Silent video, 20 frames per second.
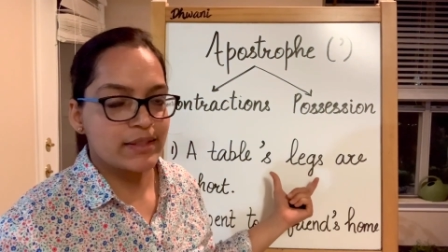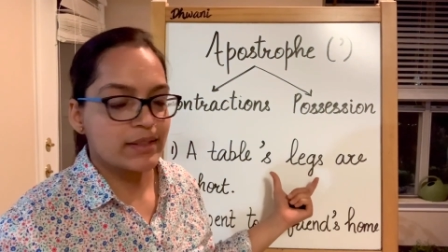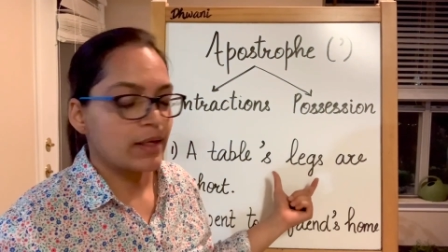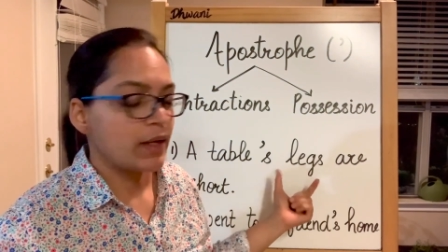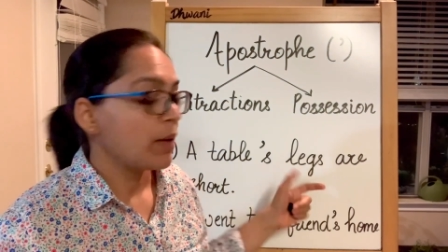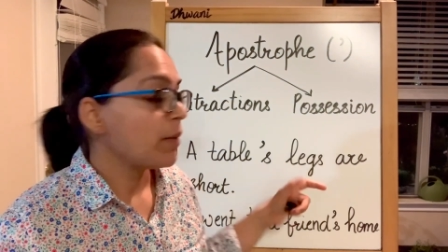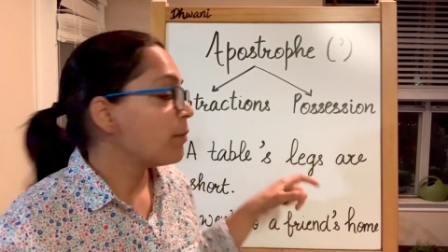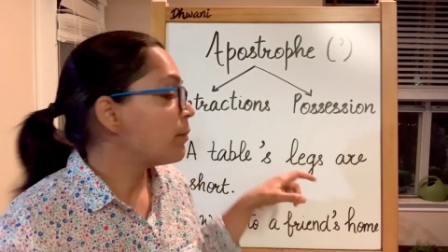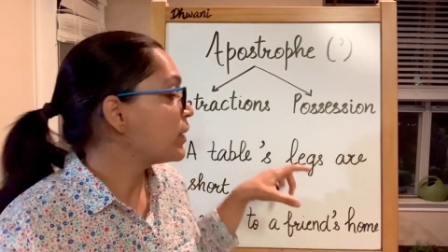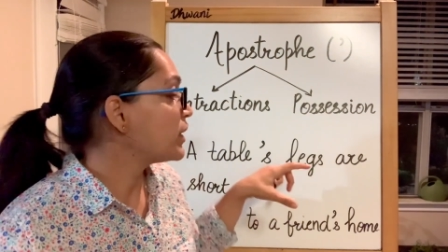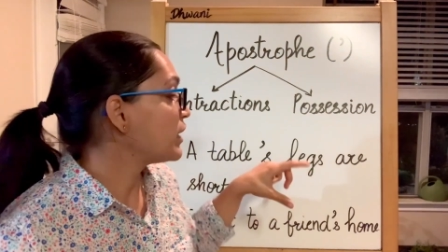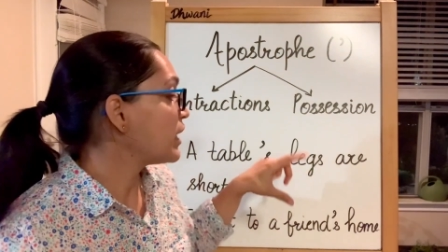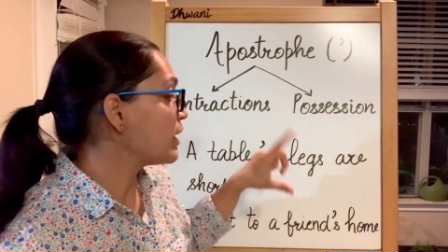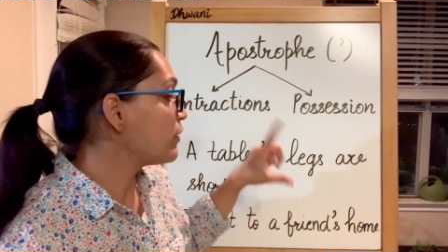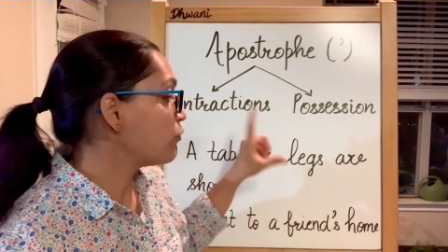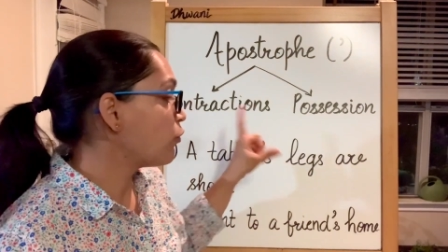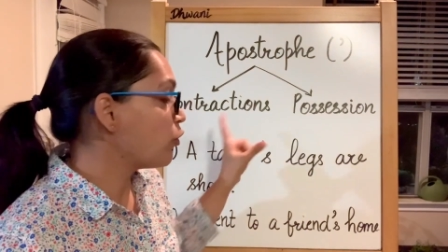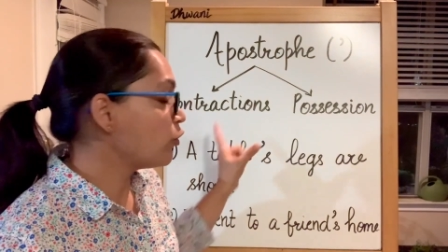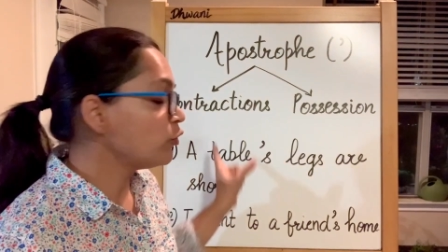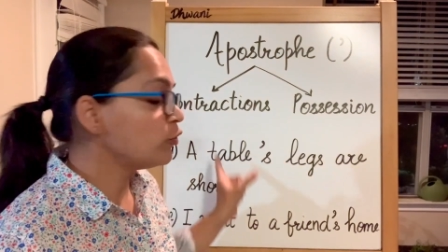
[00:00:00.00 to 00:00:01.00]
but I
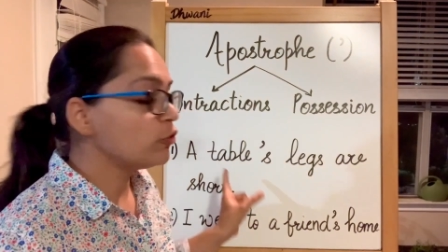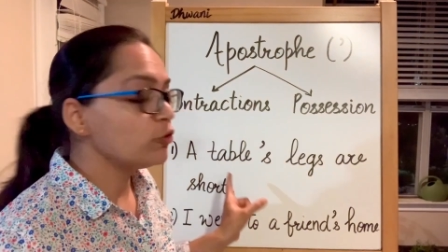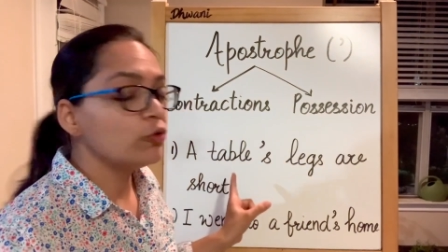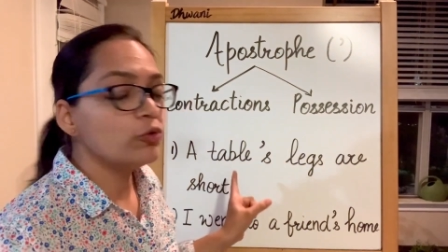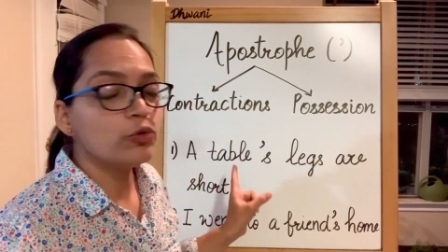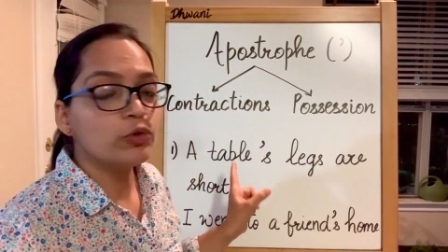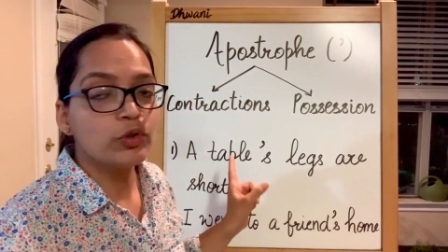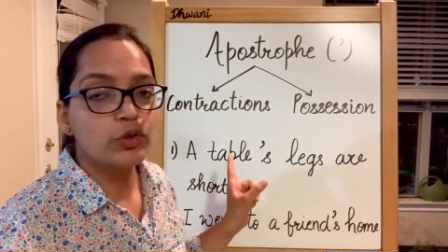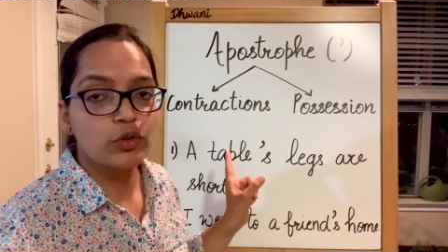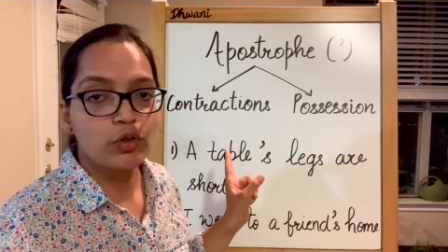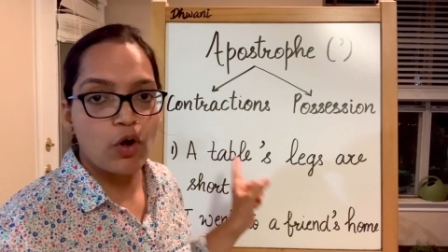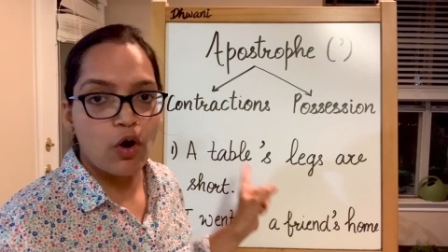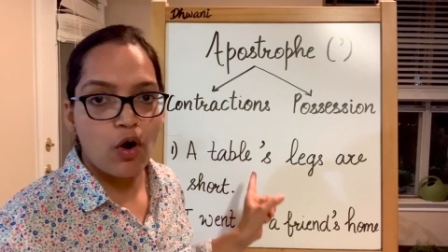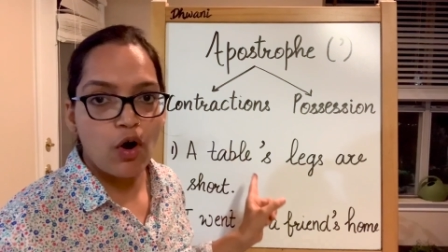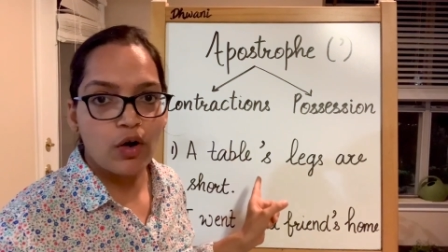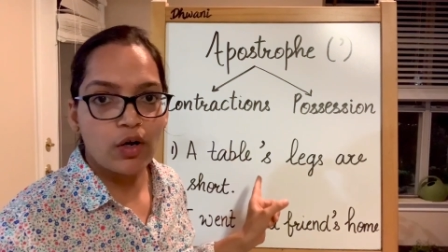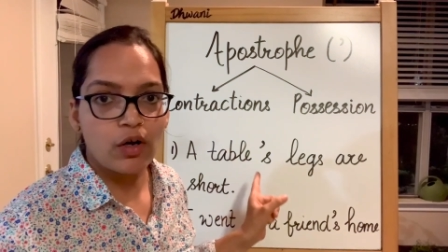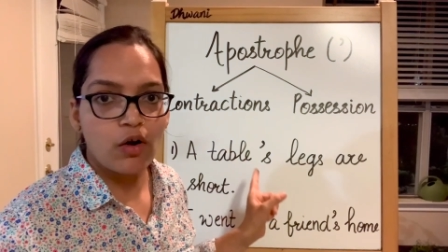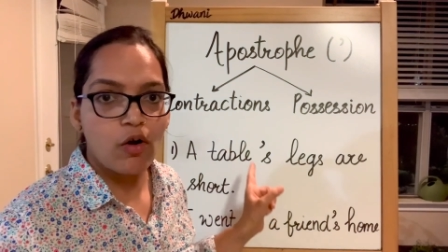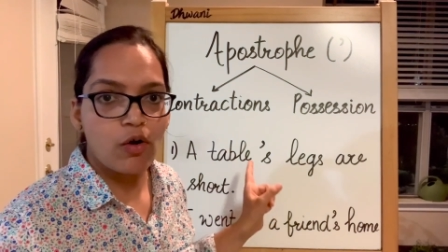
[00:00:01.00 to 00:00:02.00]
want to talk
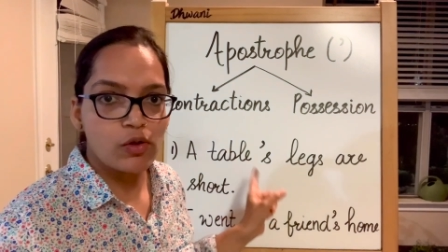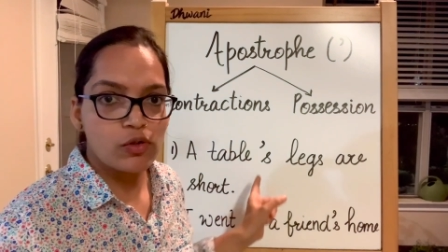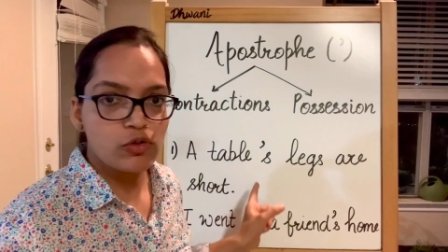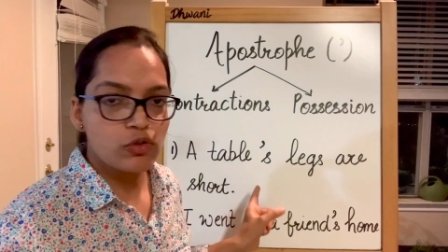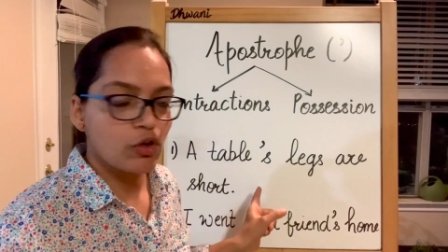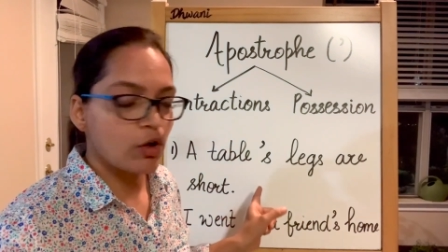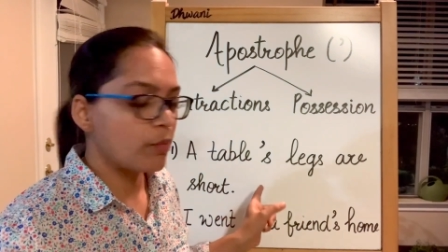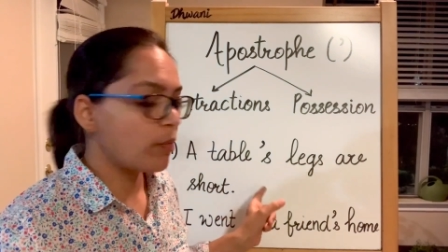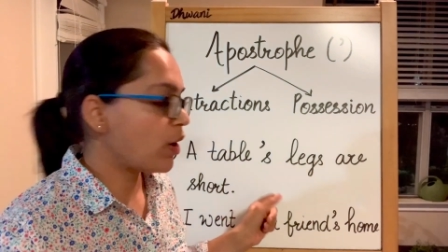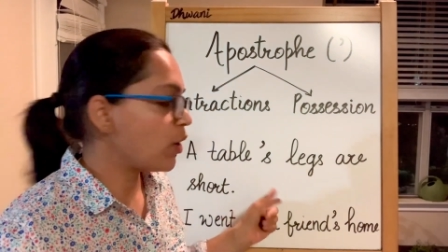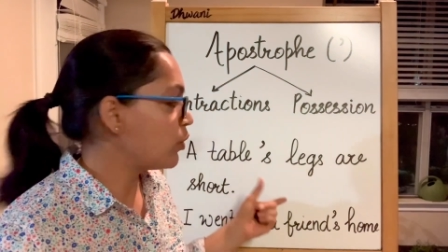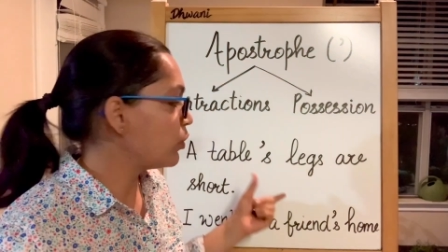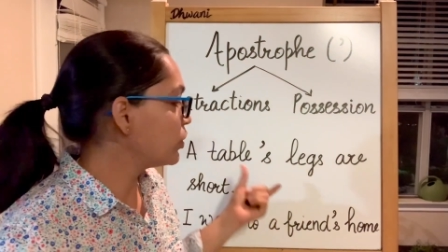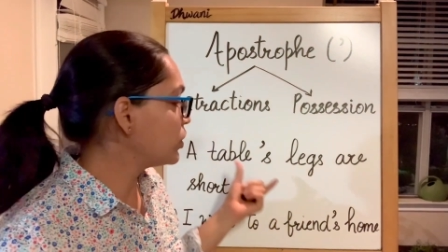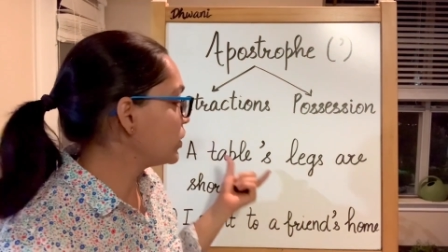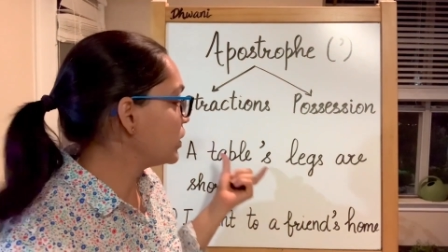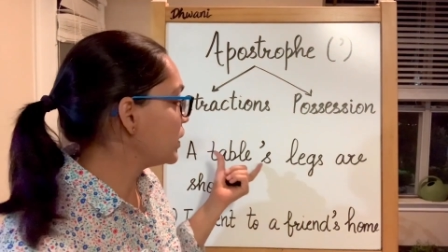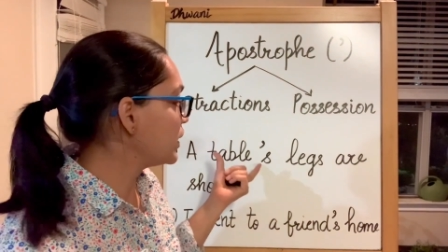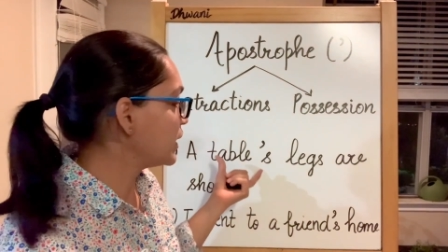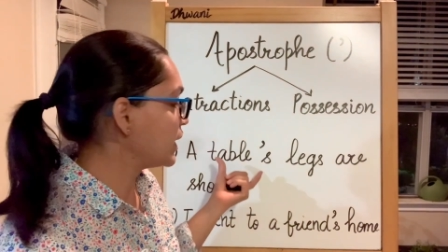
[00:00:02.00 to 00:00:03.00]
also about the
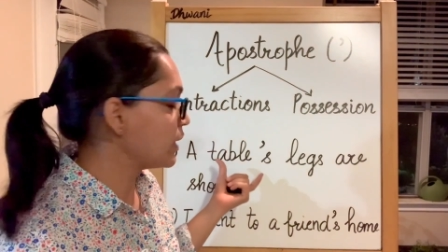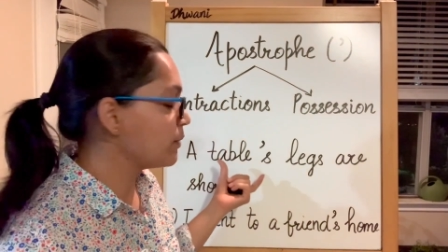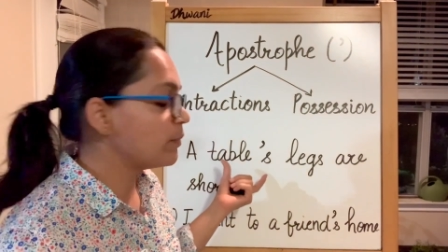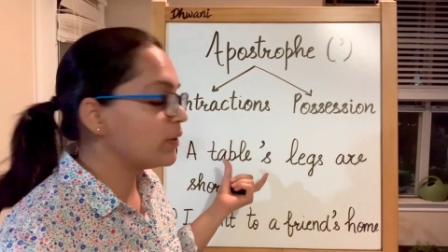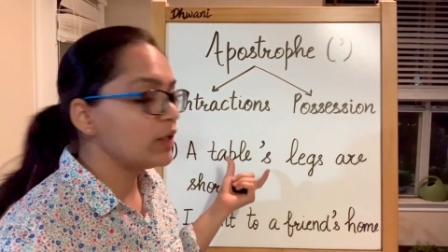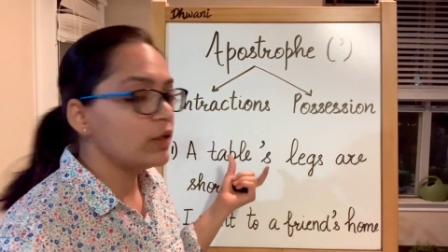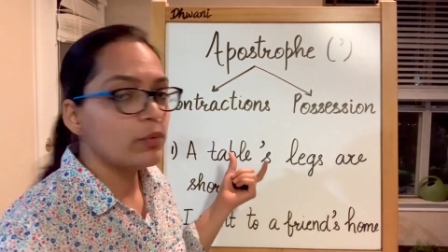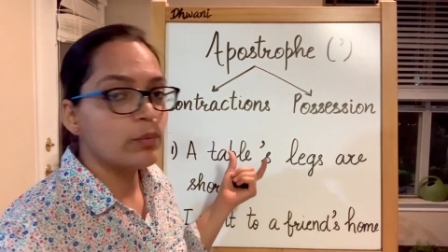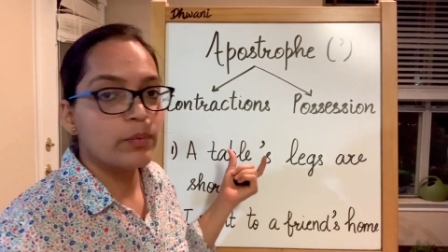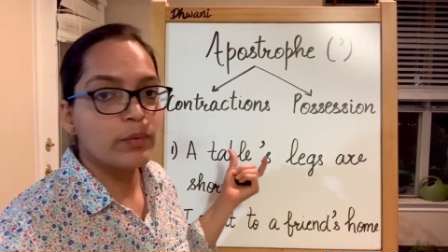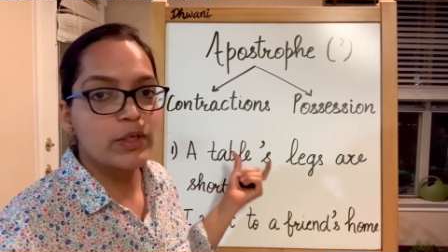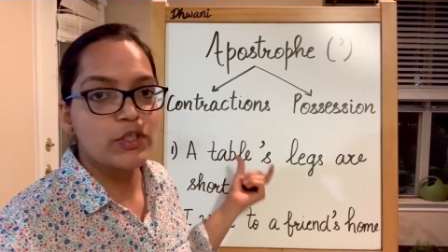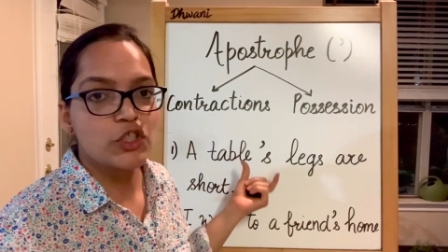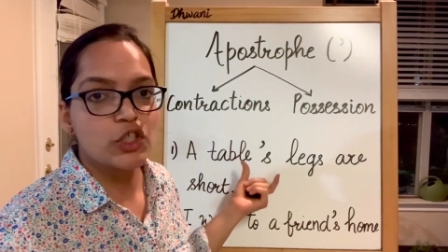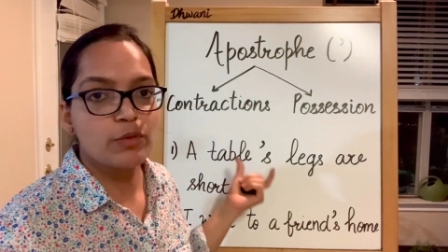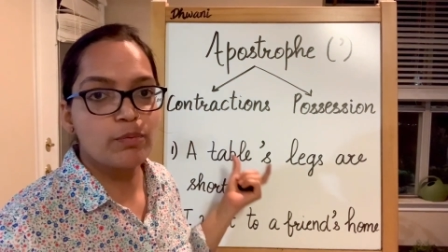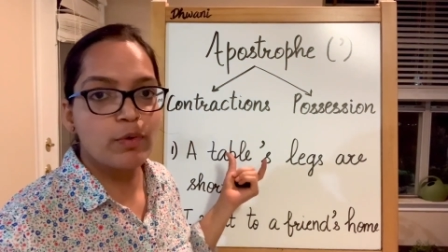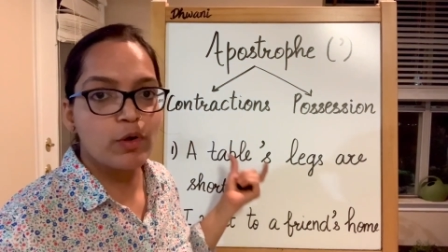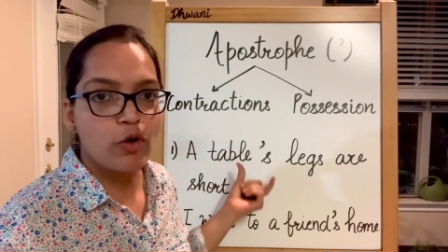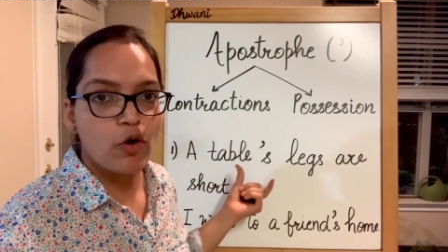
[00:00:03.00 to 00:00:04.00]
table which it
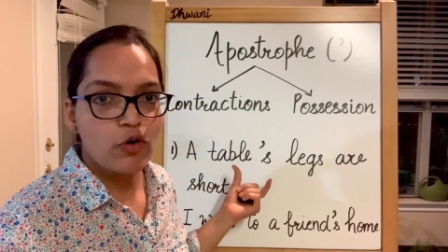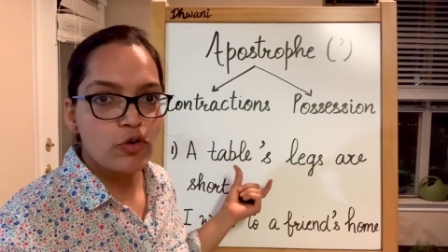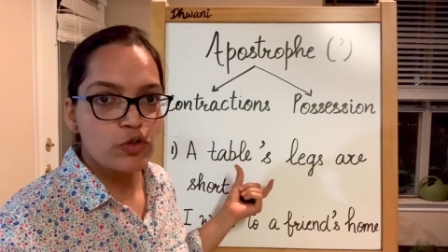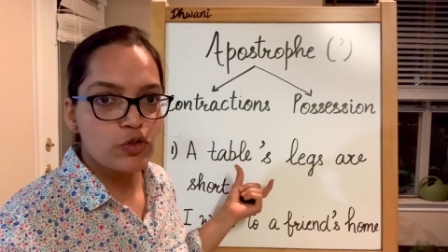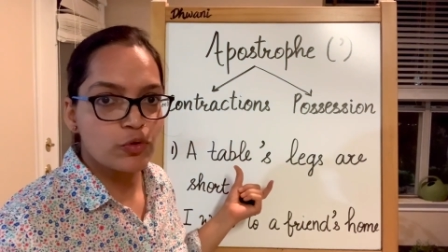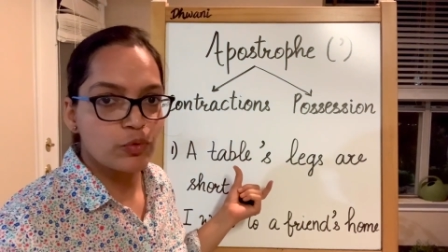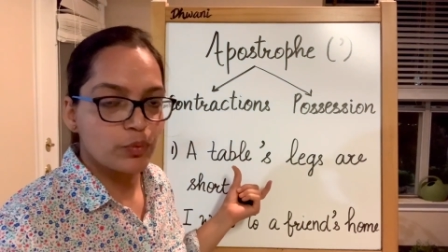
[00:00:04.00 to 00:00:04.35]
belongs to.